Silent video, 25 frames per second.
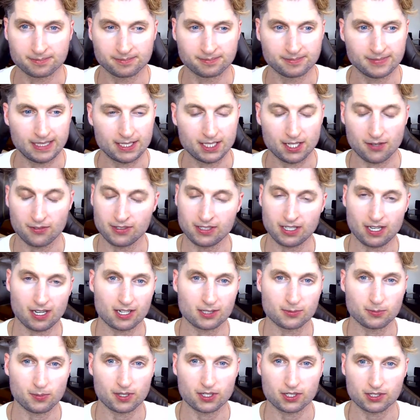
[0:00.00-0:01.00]
It's definitely not
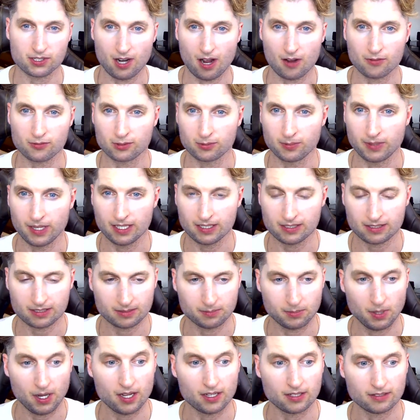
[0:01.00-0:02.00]
as much as an officer makes,
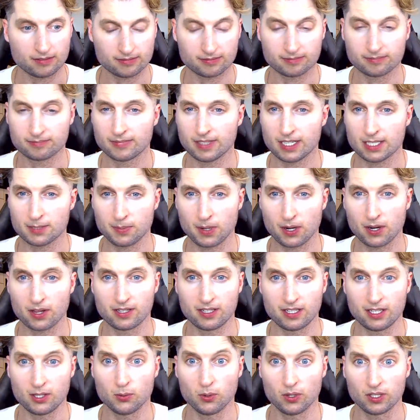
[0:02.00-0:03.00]
but it's better than
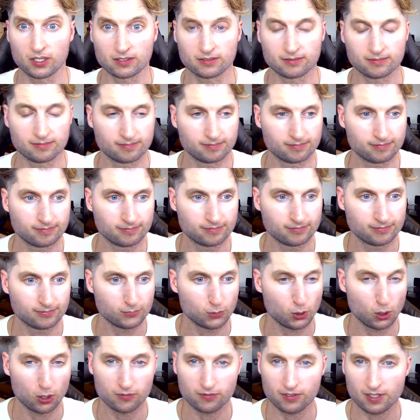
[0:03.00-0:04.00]
E1,
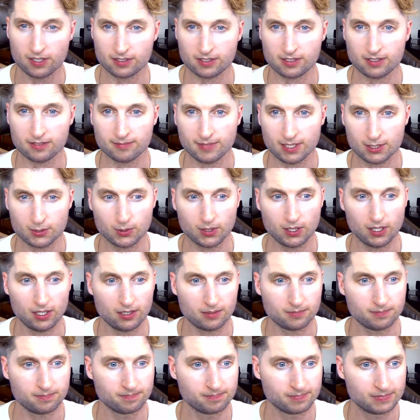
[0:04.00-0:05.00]
or a fuzzy, as we call
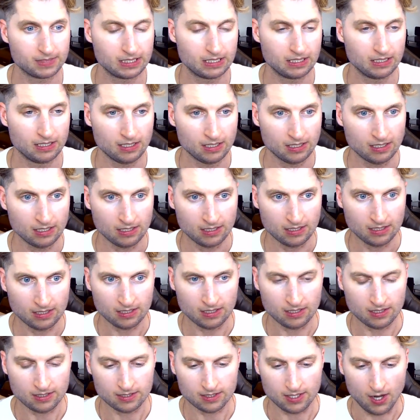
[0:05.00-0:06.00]
them.
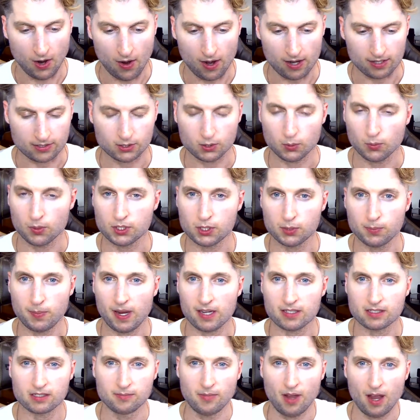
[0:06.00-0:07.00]
All right, so once you
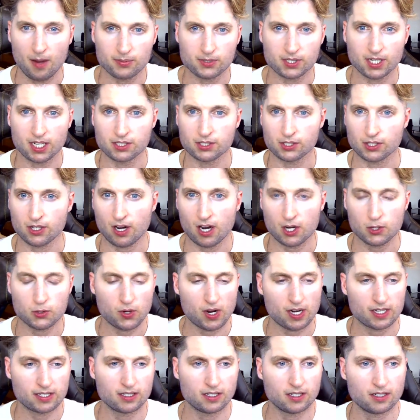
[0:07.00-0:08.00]
pass the MEPS, get your
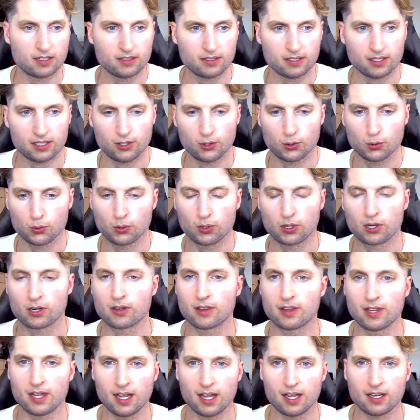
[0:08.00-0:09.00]
contract done, you are
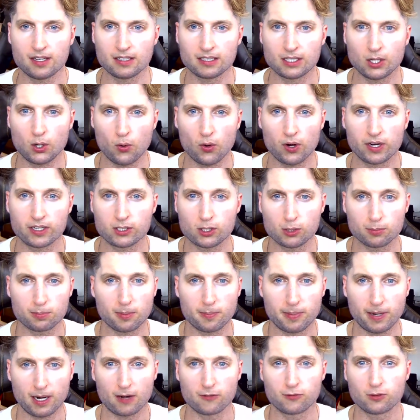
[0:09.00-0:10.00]
then going to
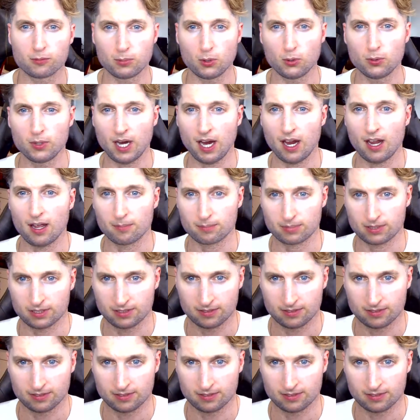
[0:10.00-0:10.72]
prepare for boot camp.